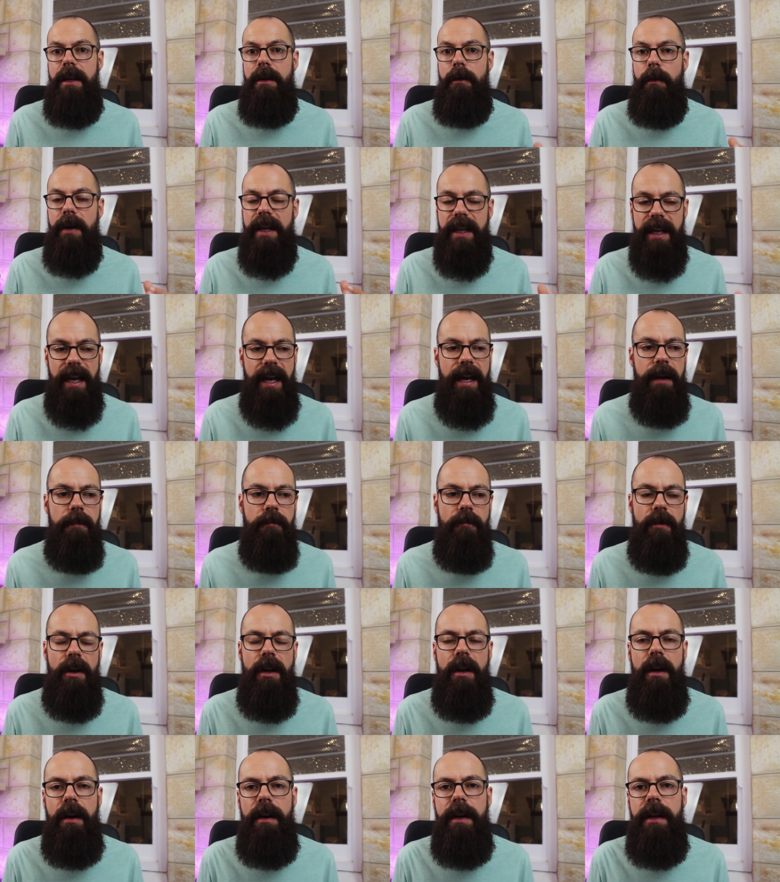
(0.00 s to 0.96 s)
We can't
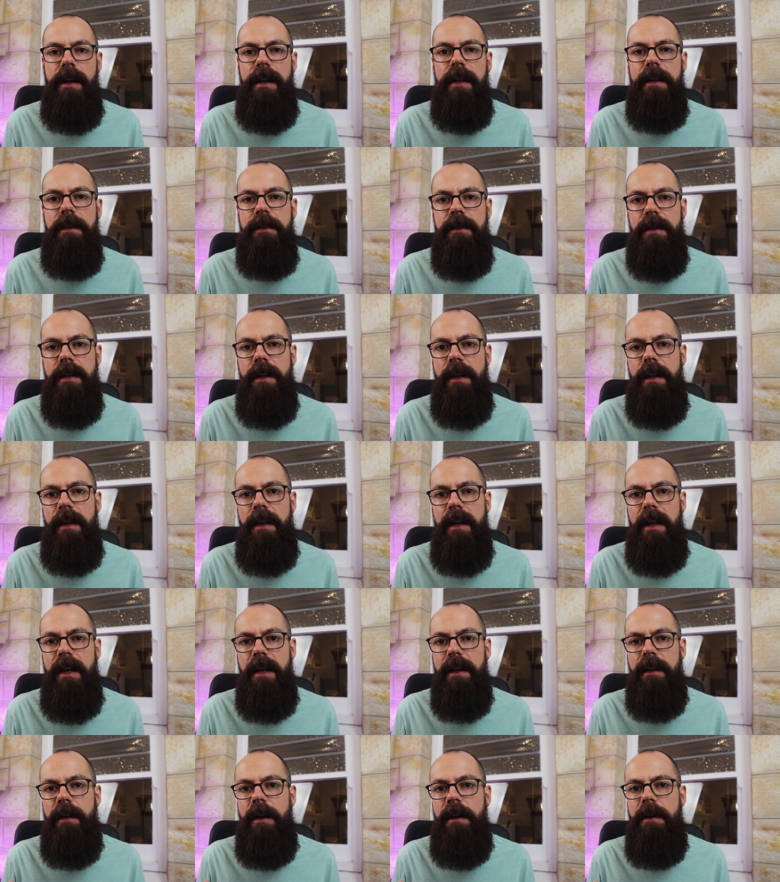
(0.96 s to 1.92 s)
rely on it to
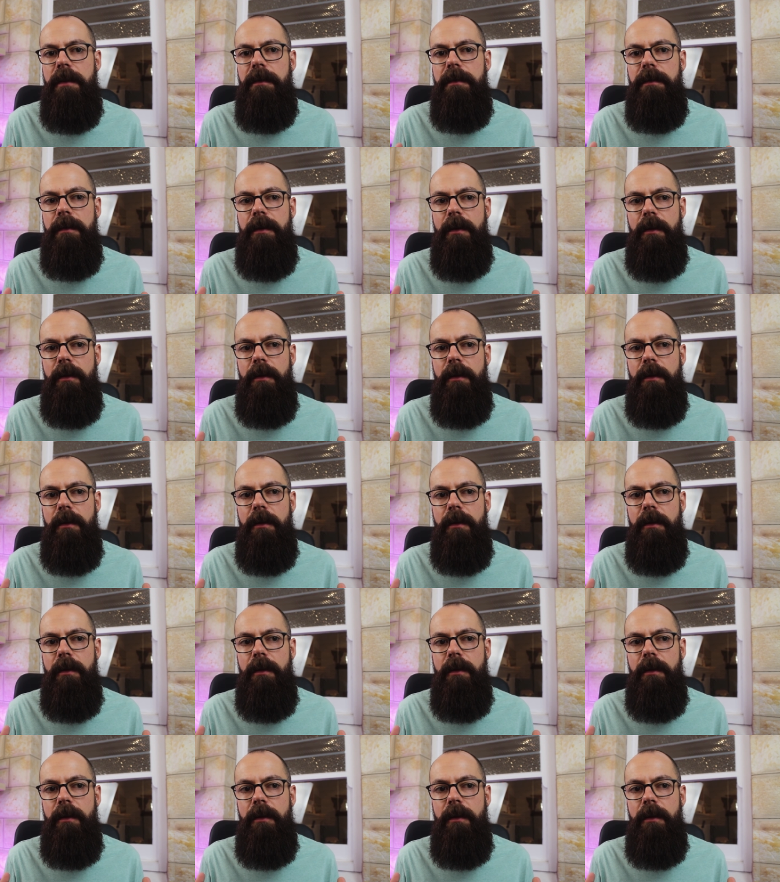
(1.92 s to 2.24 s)
kind of